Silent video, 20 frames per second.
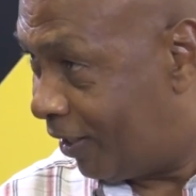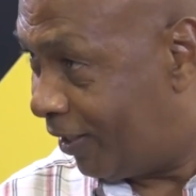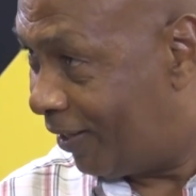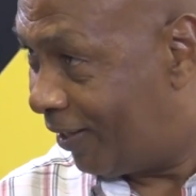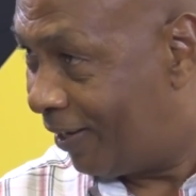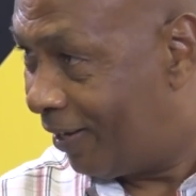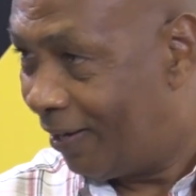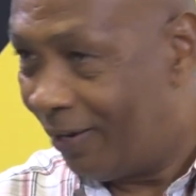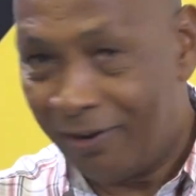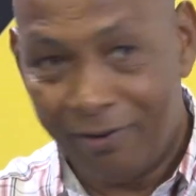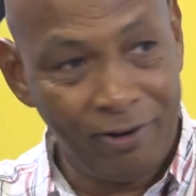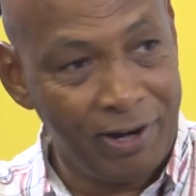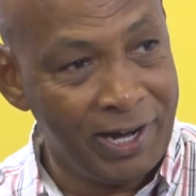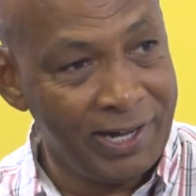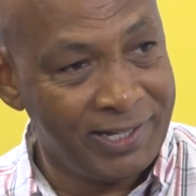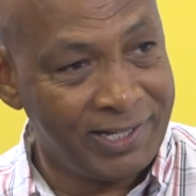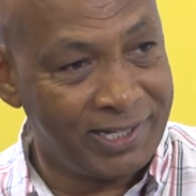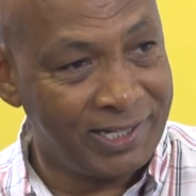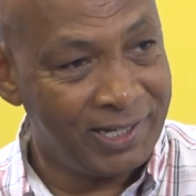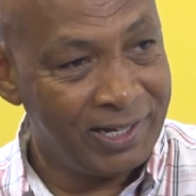Yes.
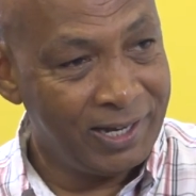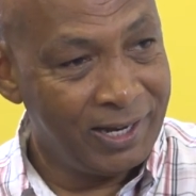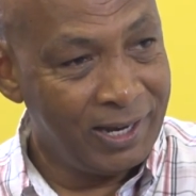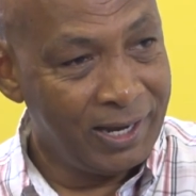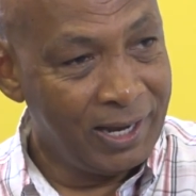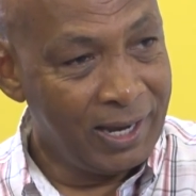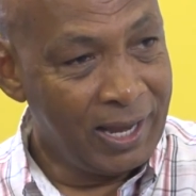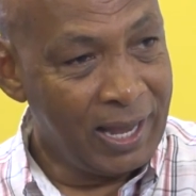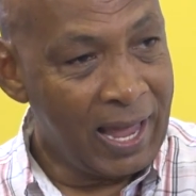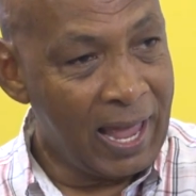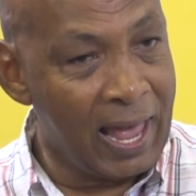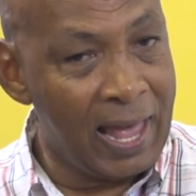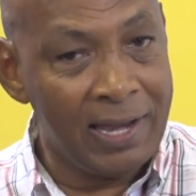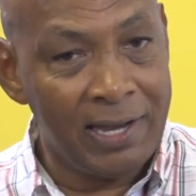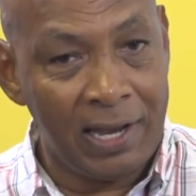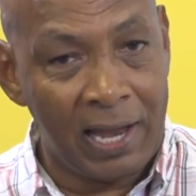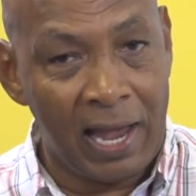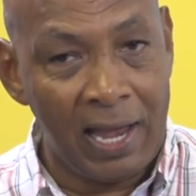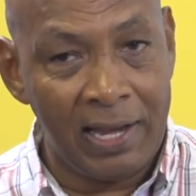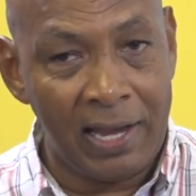Right? Right. And,
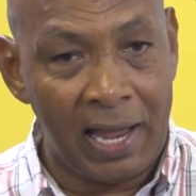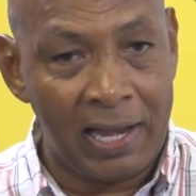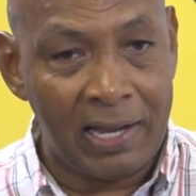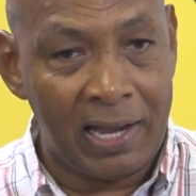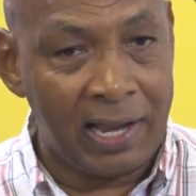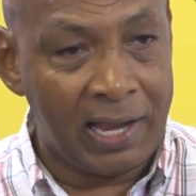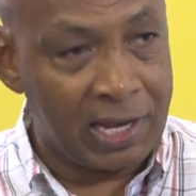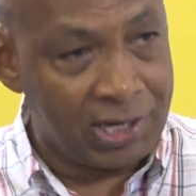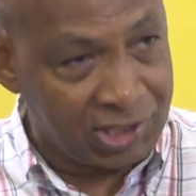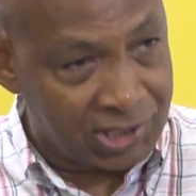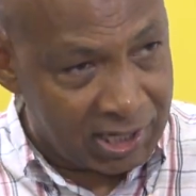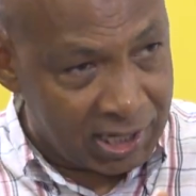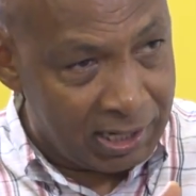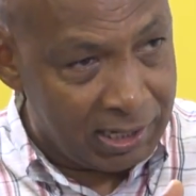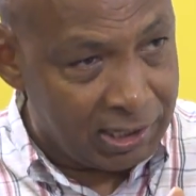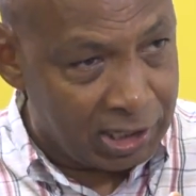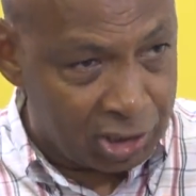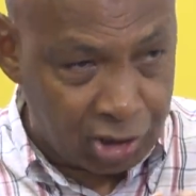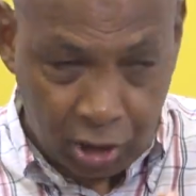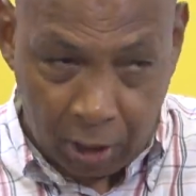and, and like I say
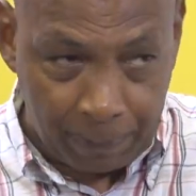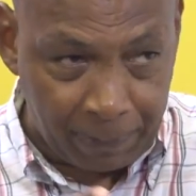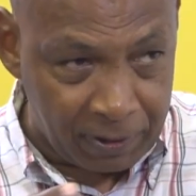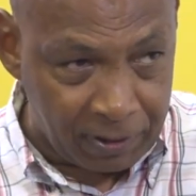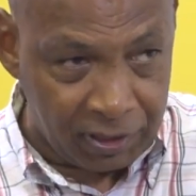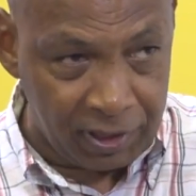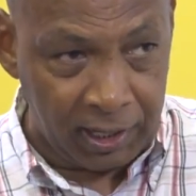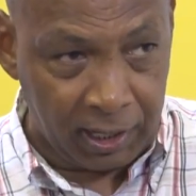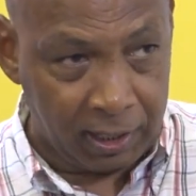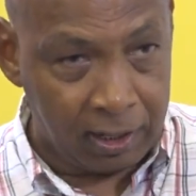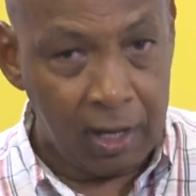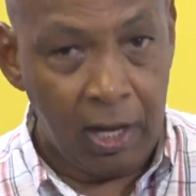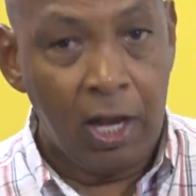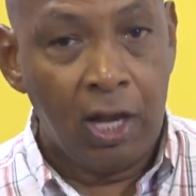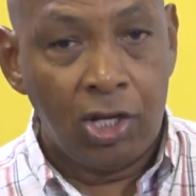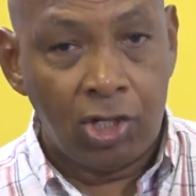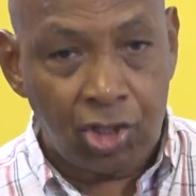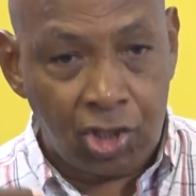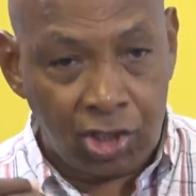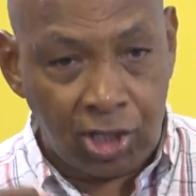in the stop and think,
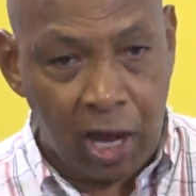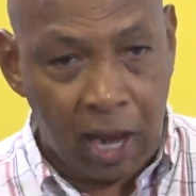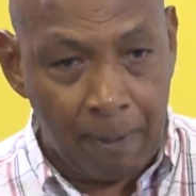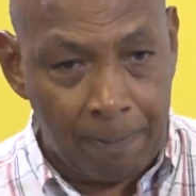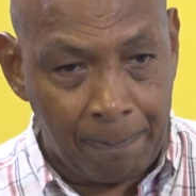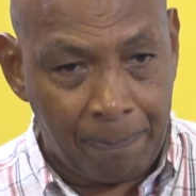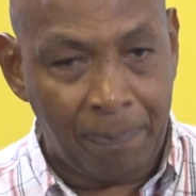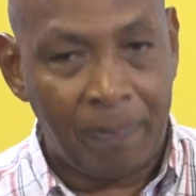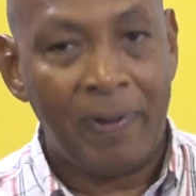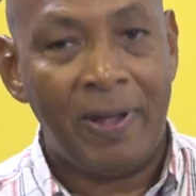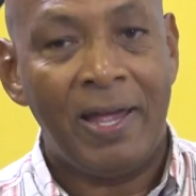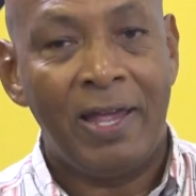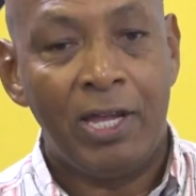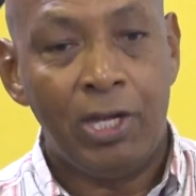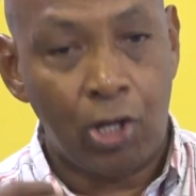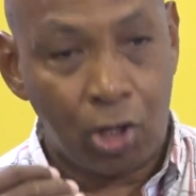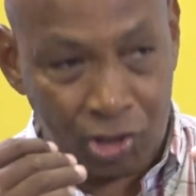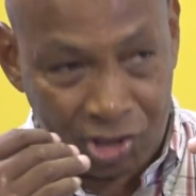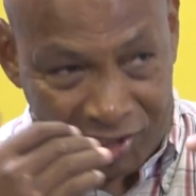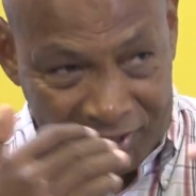stop
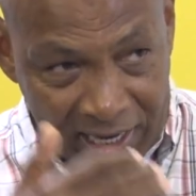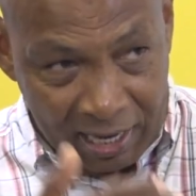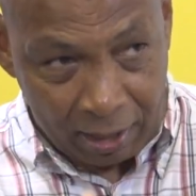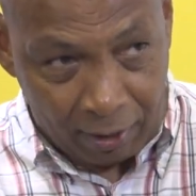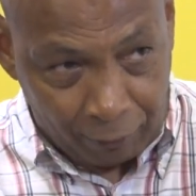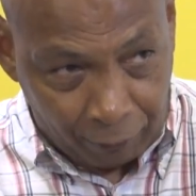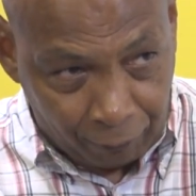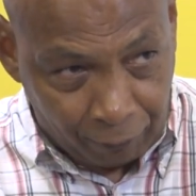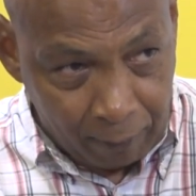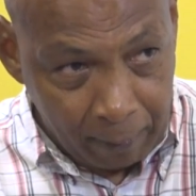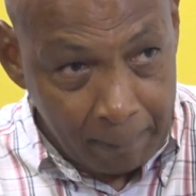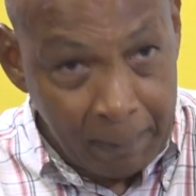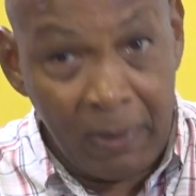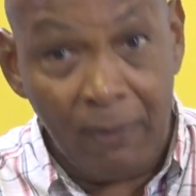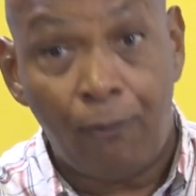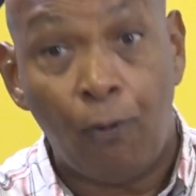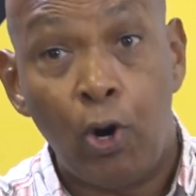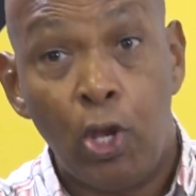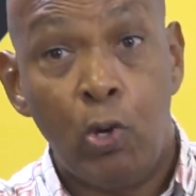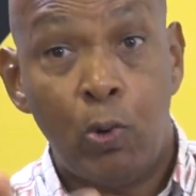yourself
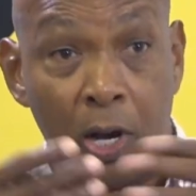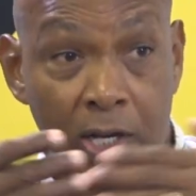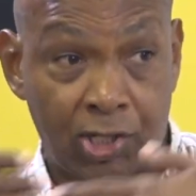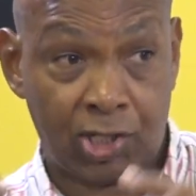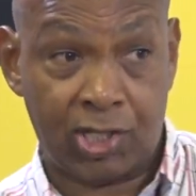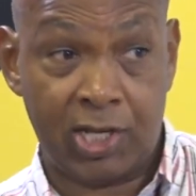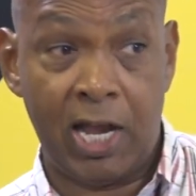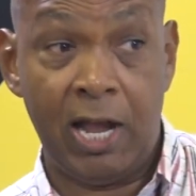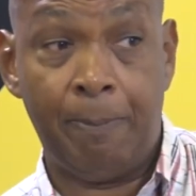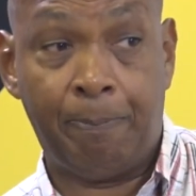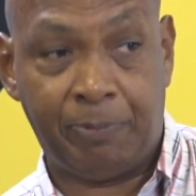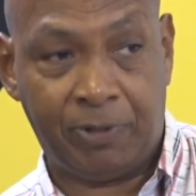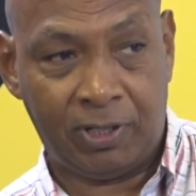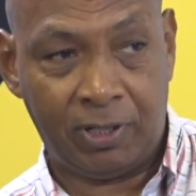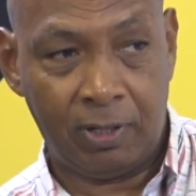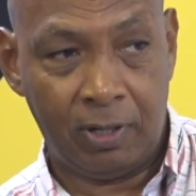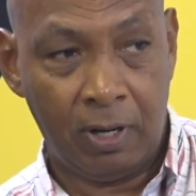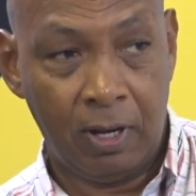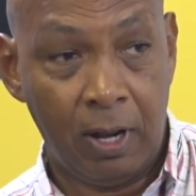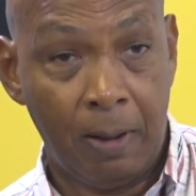before you are stopped.
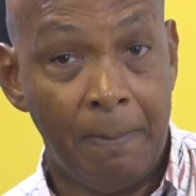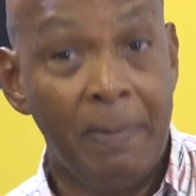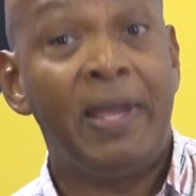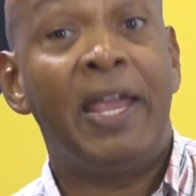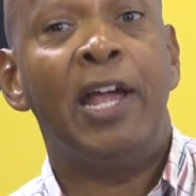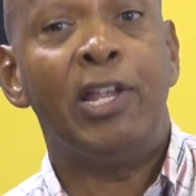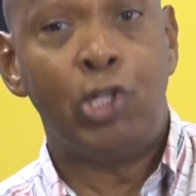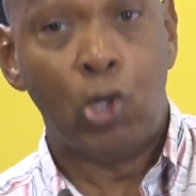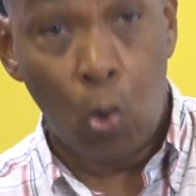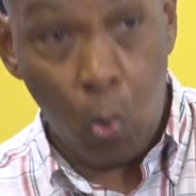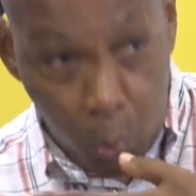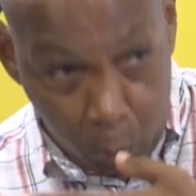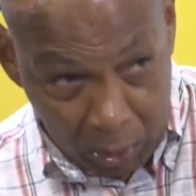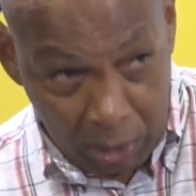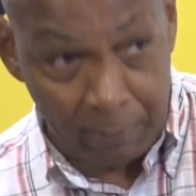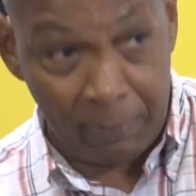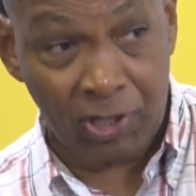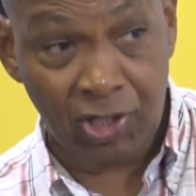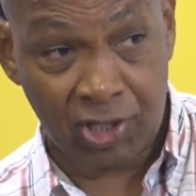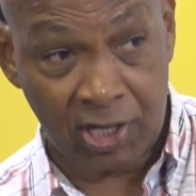Okay. Because you
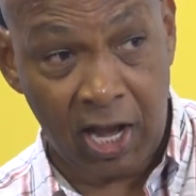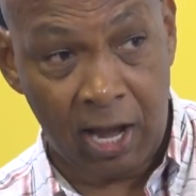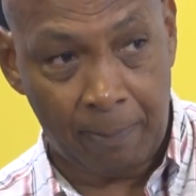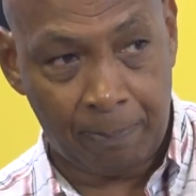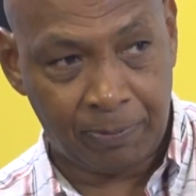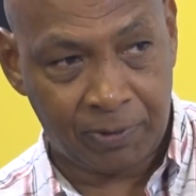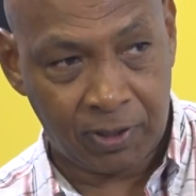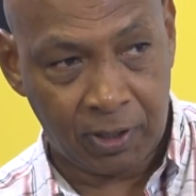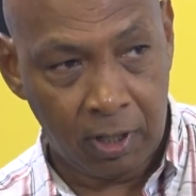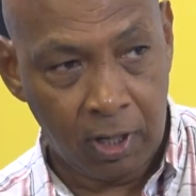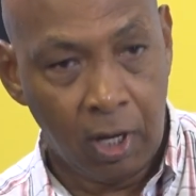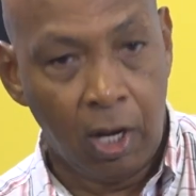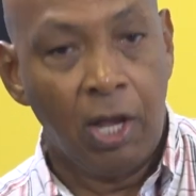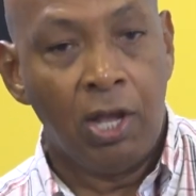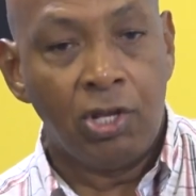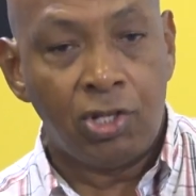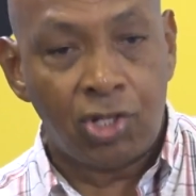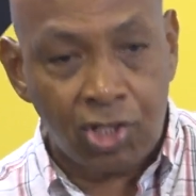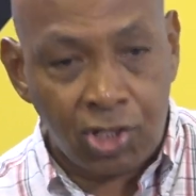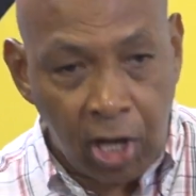will be stopped. One
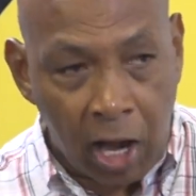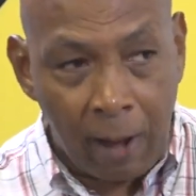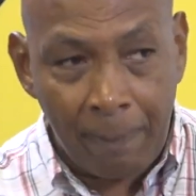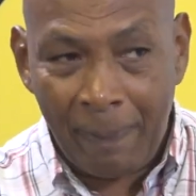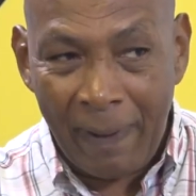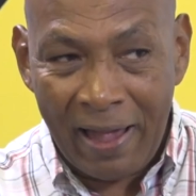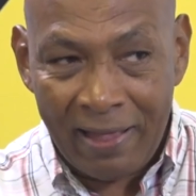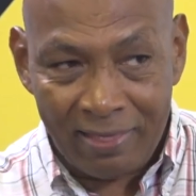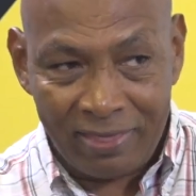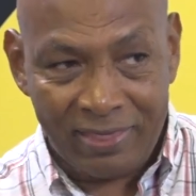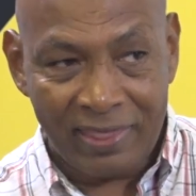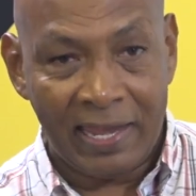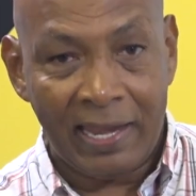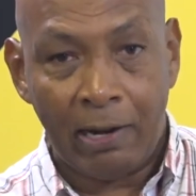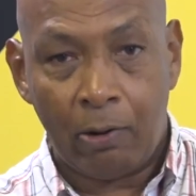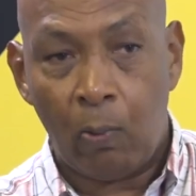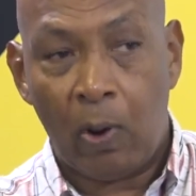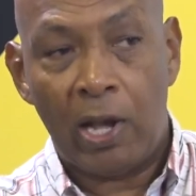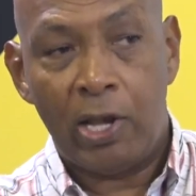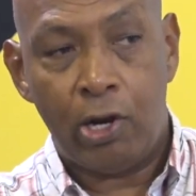year. Stop and
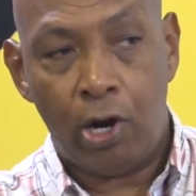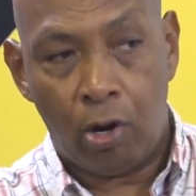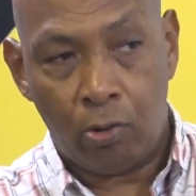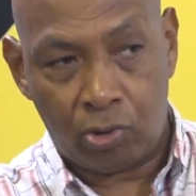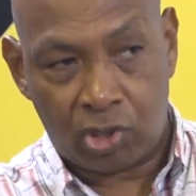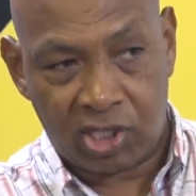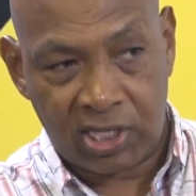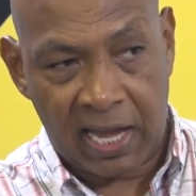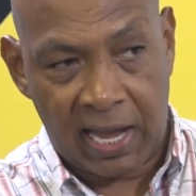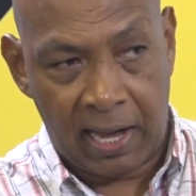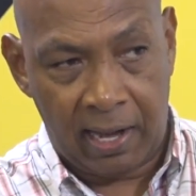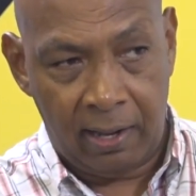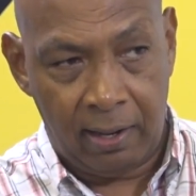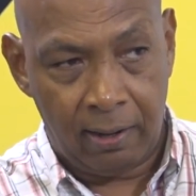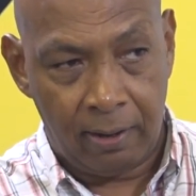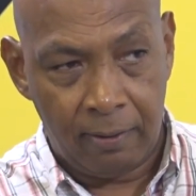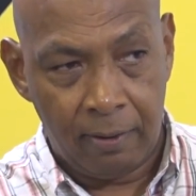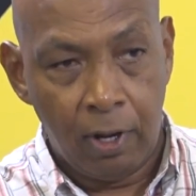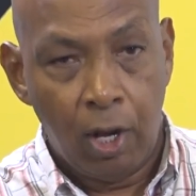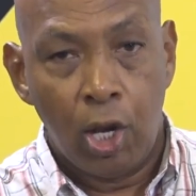think while you're outside.
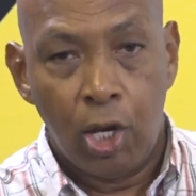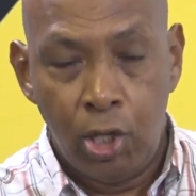Right.